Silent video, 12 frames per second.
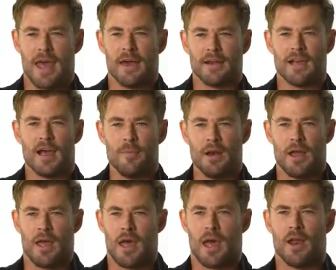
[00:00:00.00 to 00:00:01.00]
And I came in
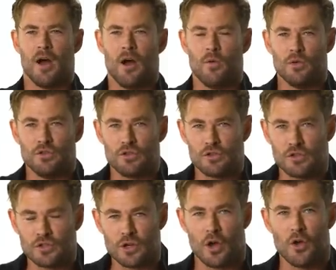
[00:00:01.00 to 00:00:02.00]
and I was
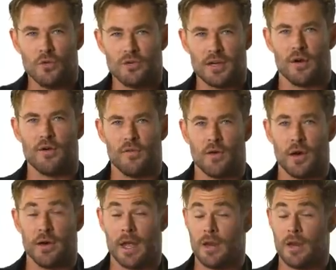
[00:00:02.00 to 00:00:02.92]
so terrified.